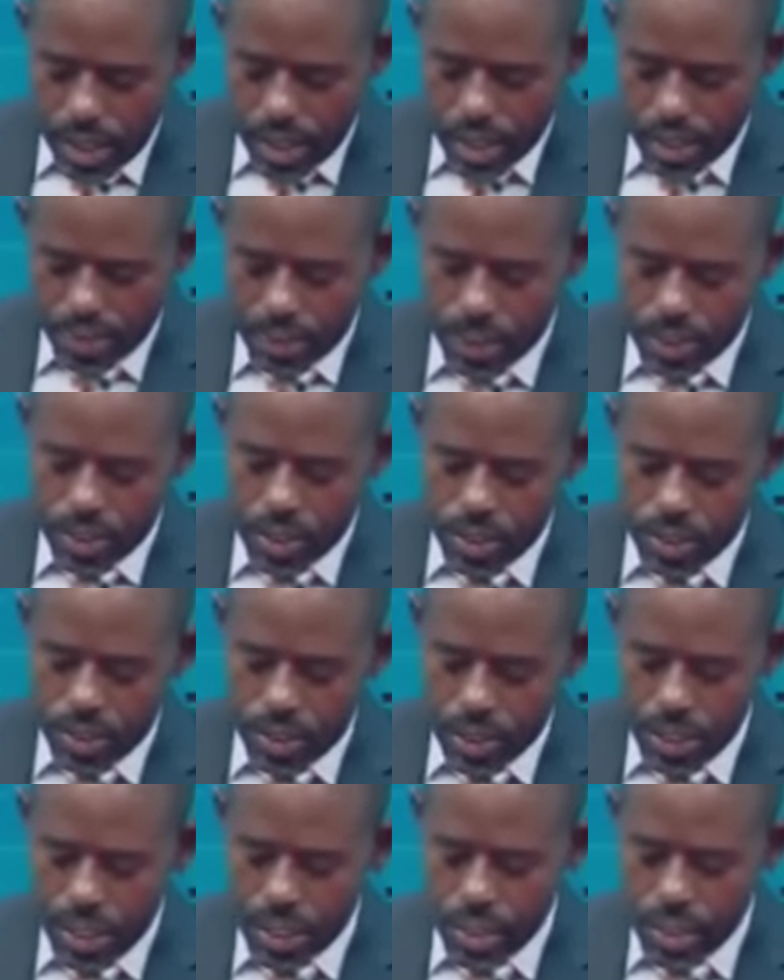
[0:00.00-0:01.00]
as forces
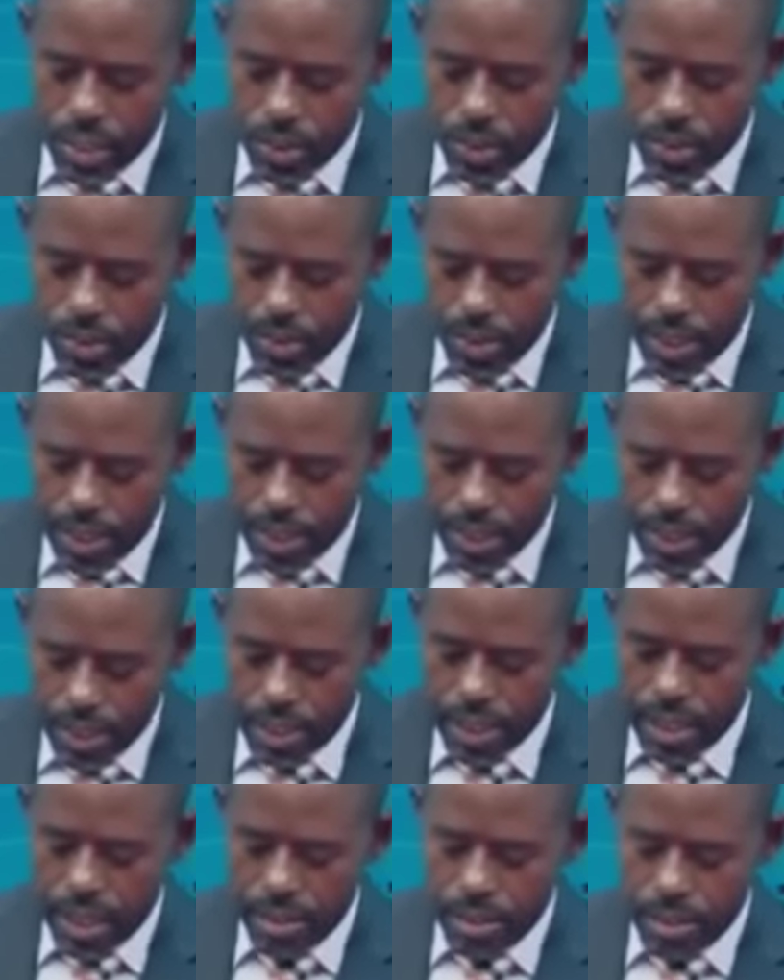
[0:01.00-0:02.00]
of change, we're very
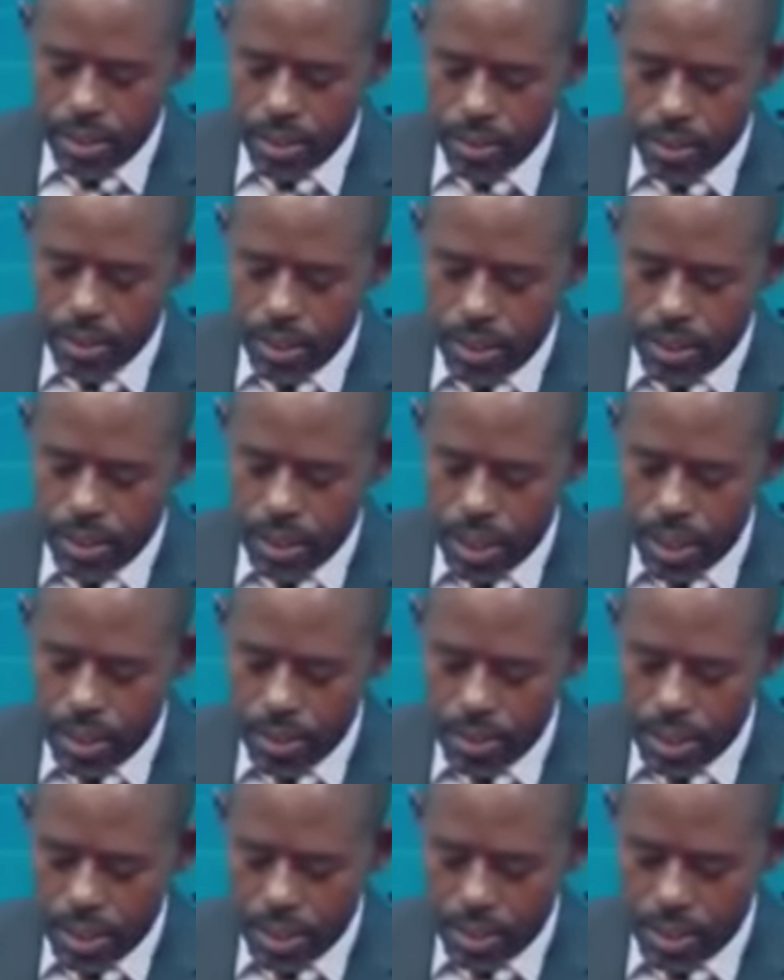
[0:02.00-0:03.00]
excited about the
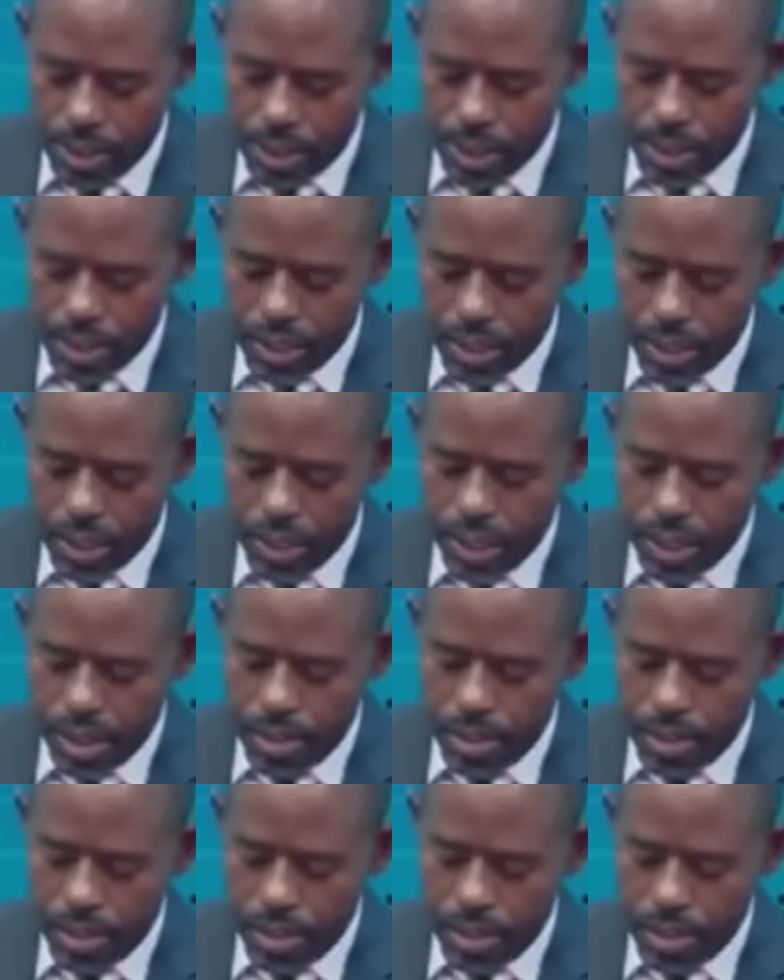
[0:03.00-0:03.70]
return of Kizza Besigye.